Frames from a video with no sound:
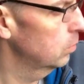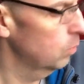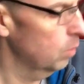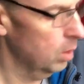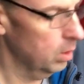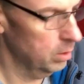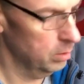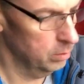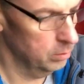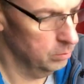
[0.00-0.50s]

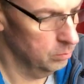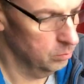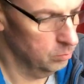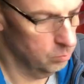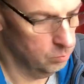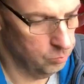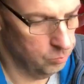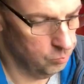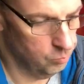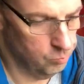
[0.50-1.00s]

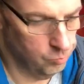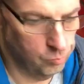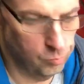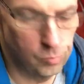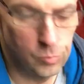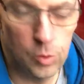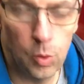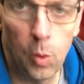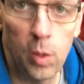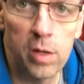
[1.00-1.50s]

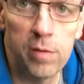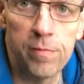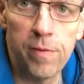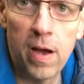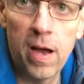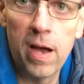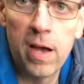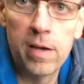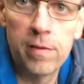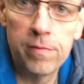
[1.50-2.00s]

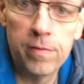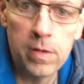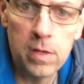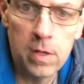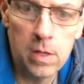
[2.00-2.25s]
125